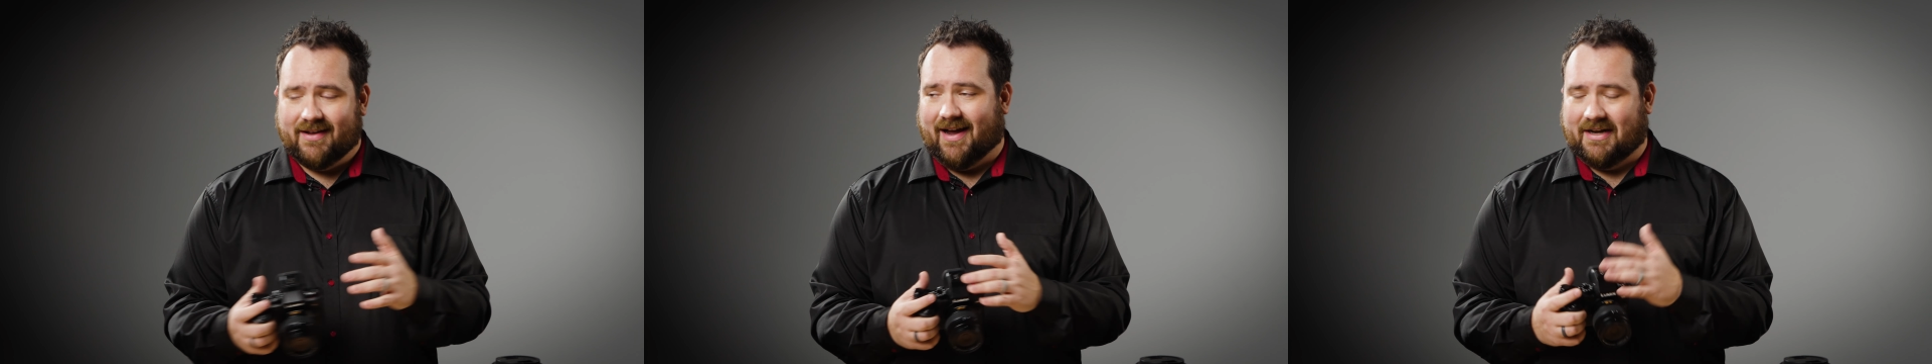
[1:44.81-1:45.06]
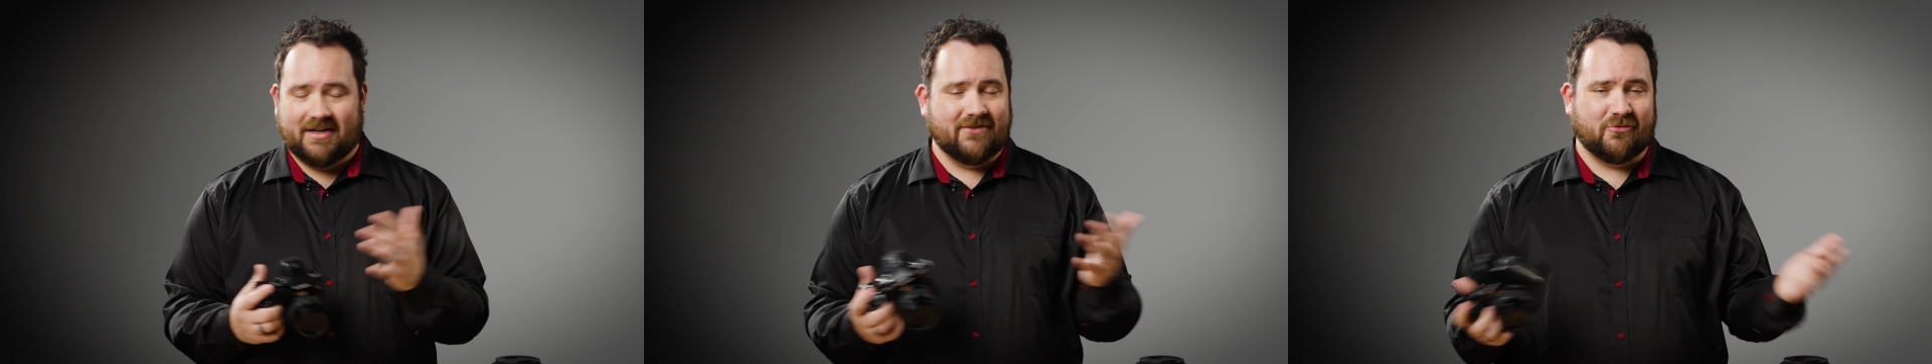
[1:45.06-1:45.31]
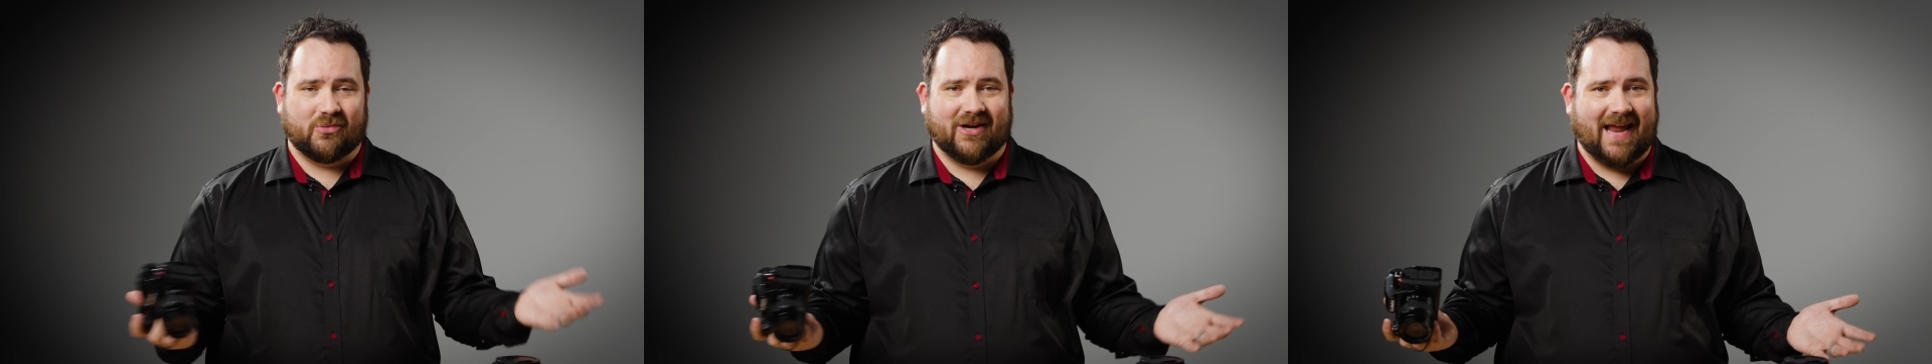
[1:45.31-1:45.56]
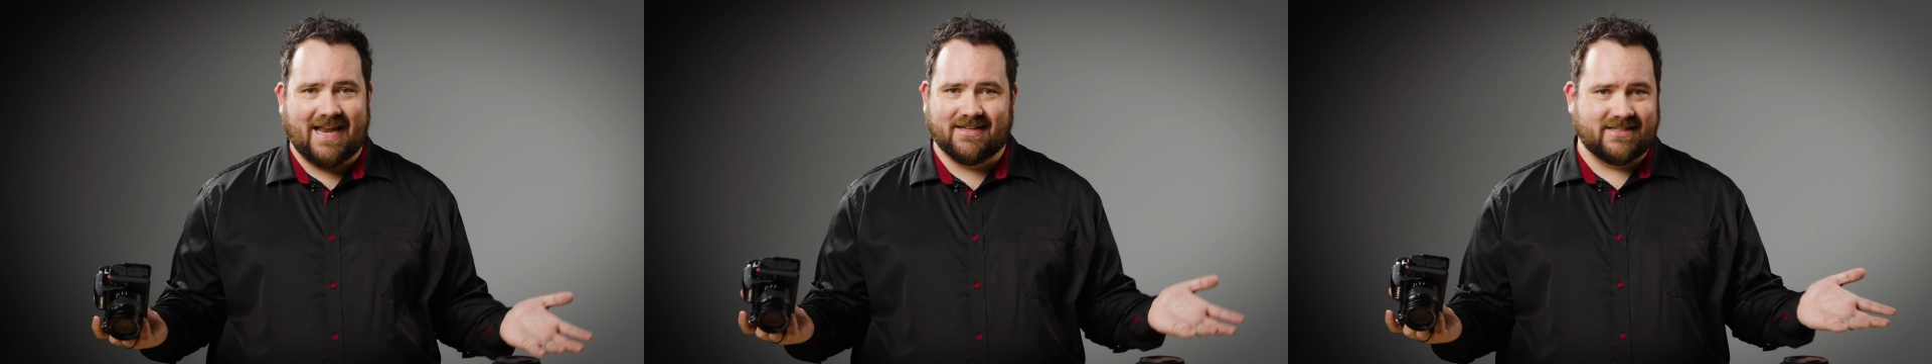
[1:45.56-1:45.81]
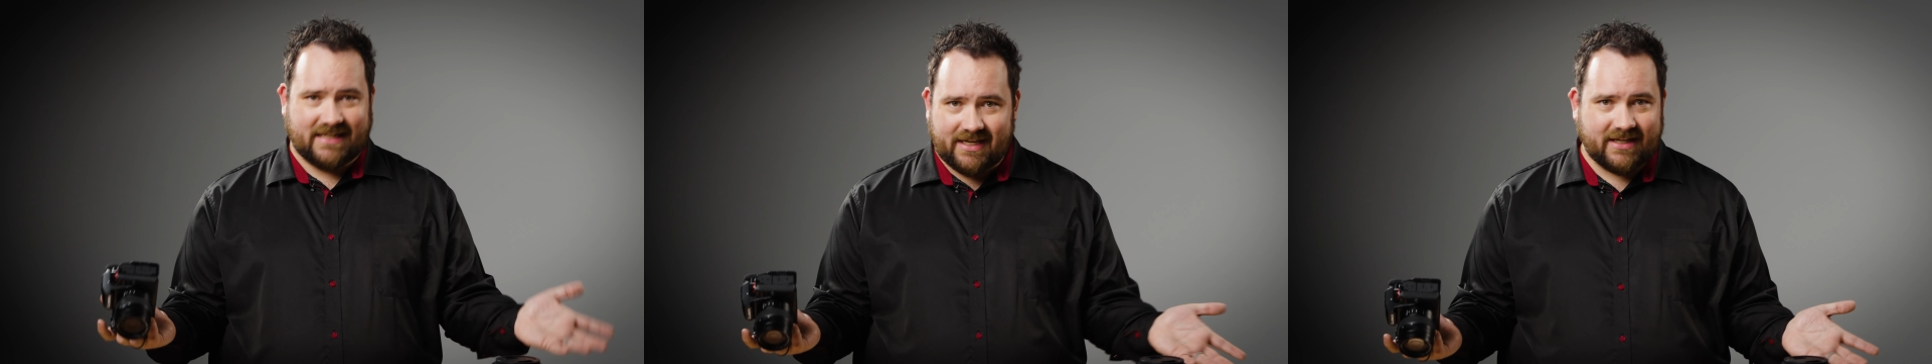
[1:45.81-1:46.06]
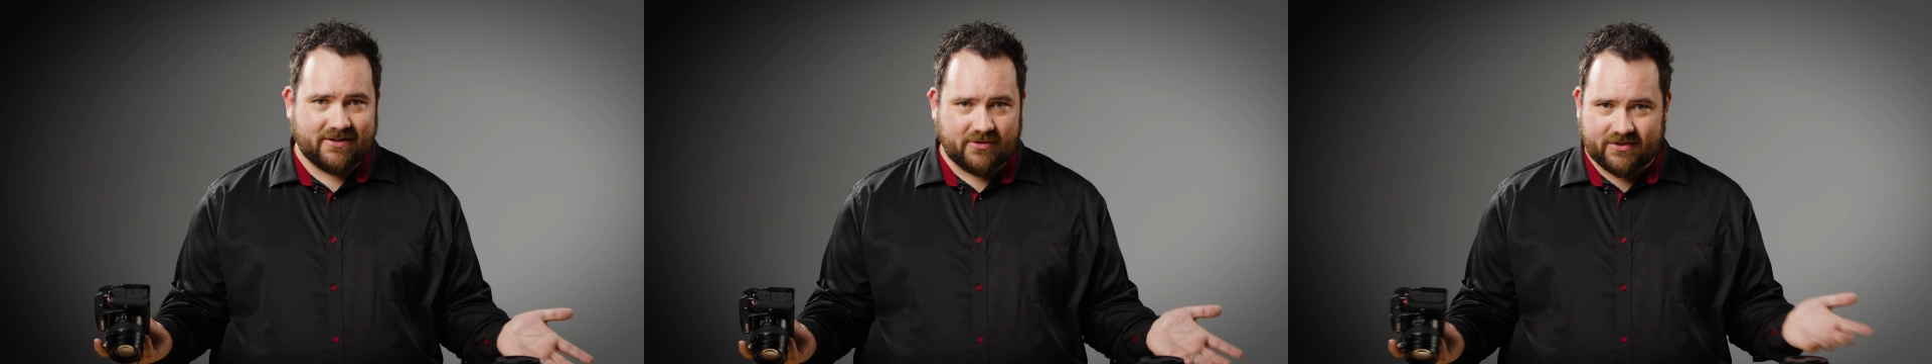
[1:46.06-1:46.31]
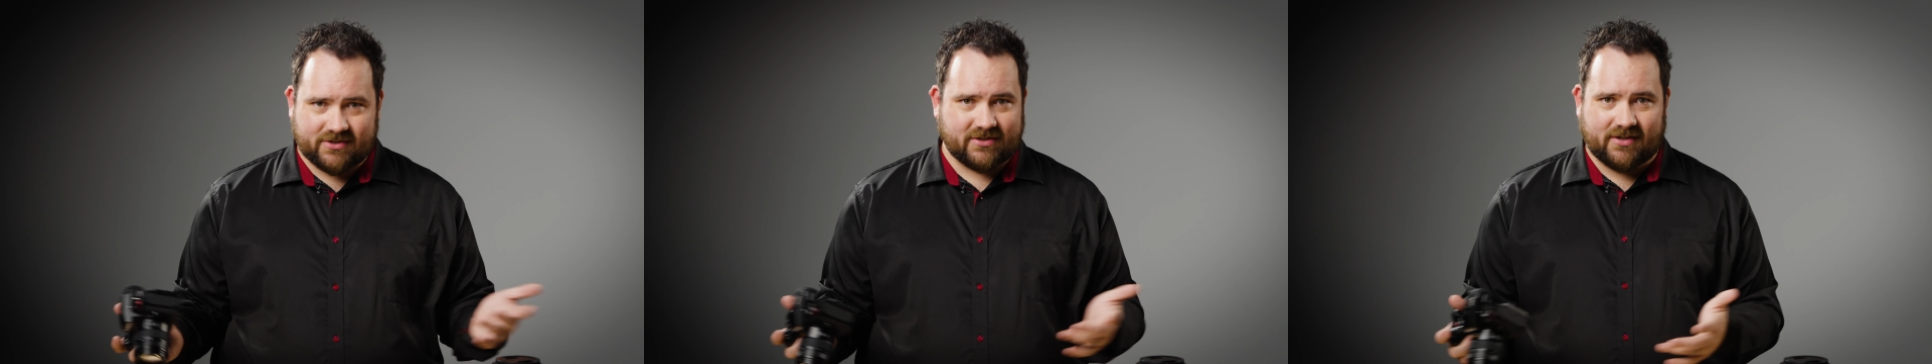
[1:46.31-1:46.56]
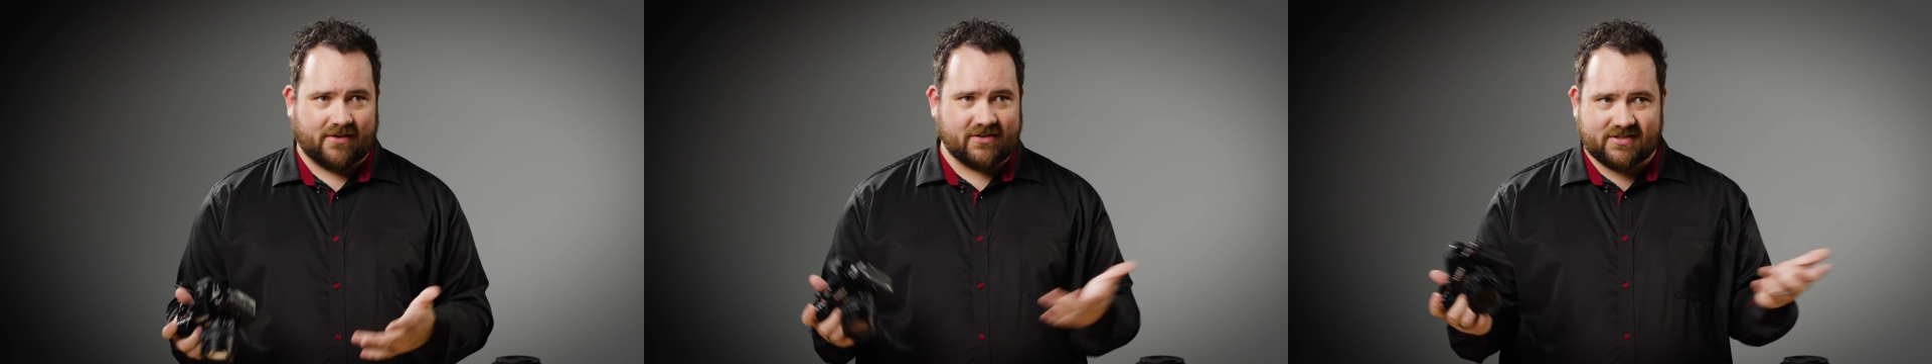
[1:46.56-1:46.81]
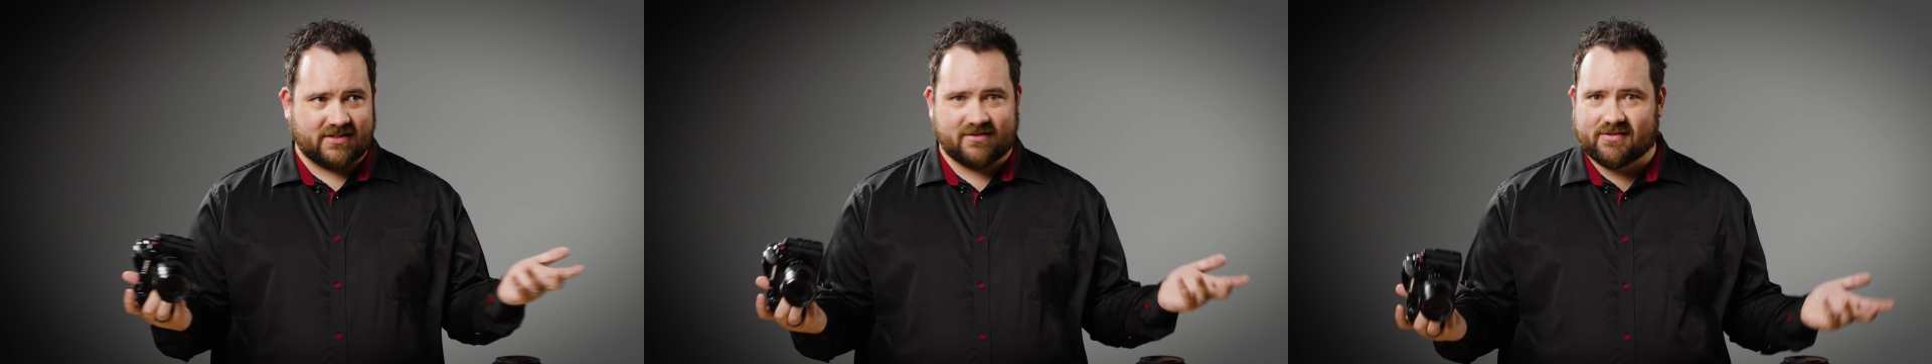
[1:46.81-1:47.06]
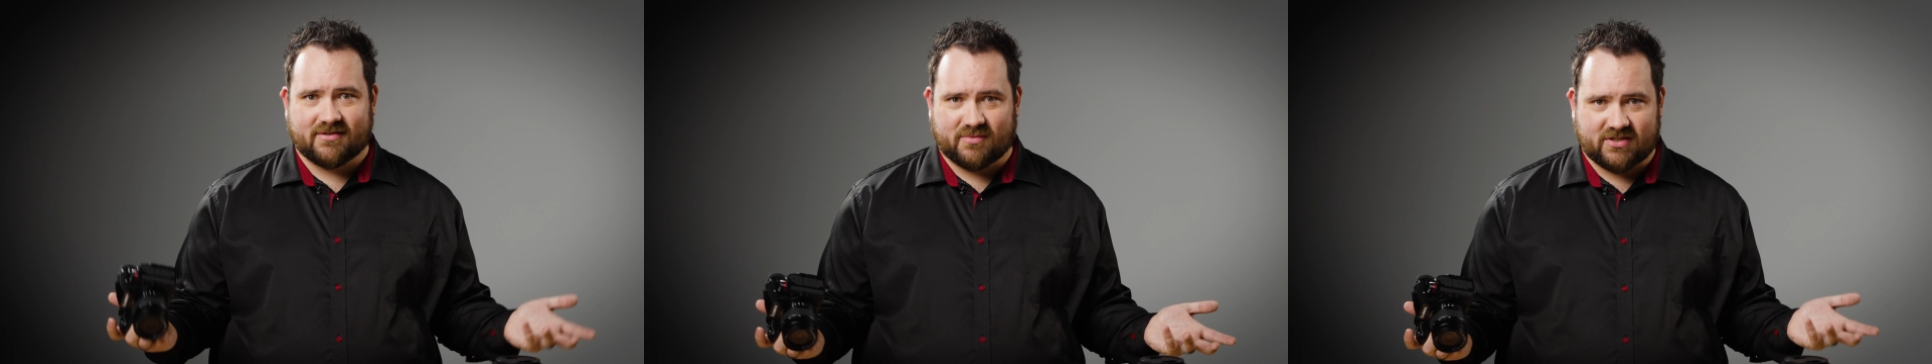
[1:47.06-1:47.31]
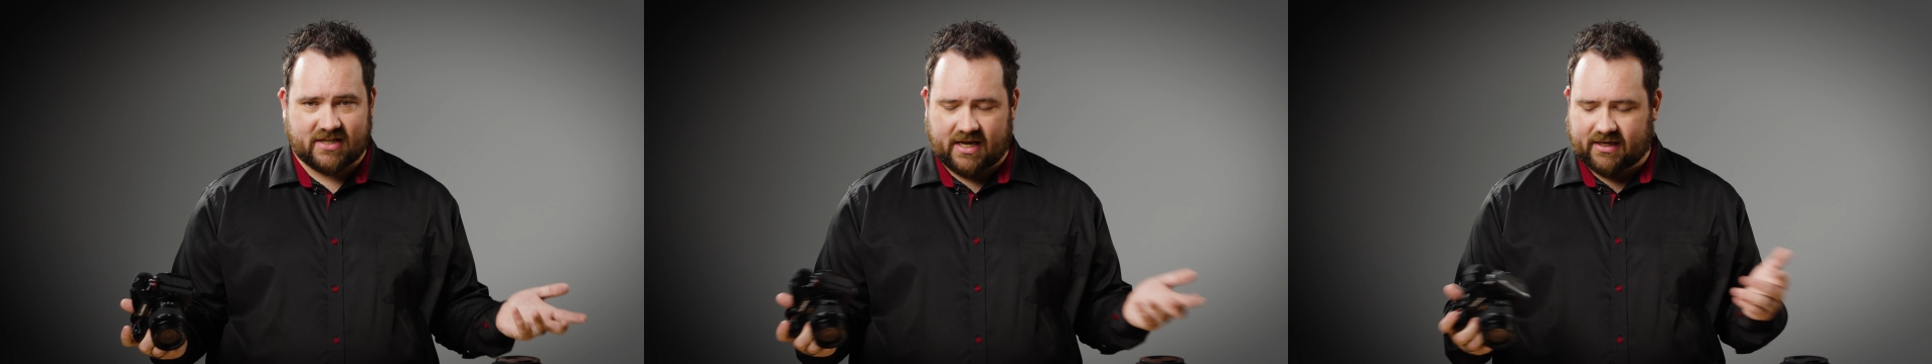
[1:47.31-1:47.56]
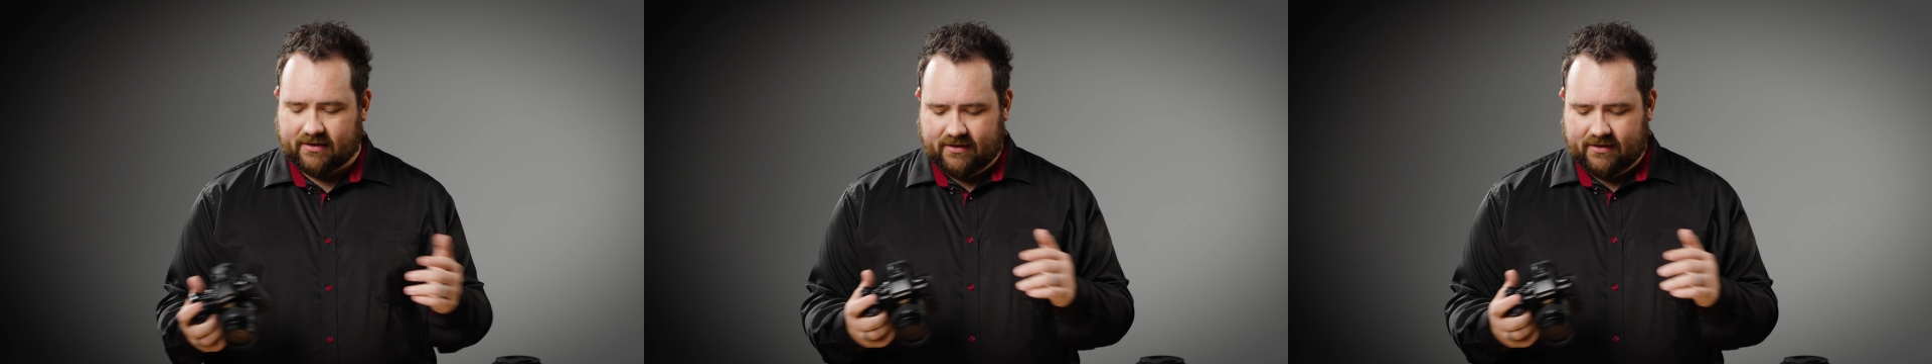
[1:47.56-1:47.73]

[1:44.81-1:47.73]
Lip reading: I didn't even bring ND, which obviously is a mistake,